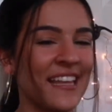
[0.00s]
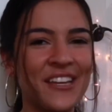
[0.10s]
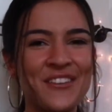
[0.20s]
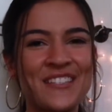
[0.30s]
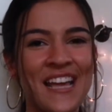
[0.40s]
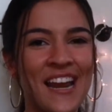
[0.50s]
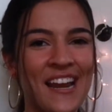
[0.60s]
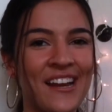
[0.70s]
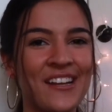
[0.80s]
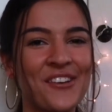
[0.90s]
Thank you,
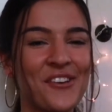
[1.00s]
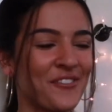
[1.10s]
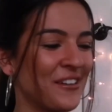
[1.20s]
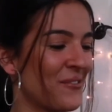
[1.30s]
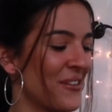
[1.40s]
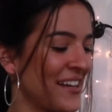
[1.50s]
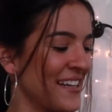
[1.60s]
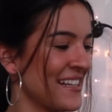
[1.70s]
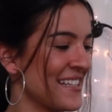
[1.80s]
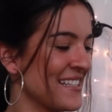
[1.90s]
Santa, you're a real one.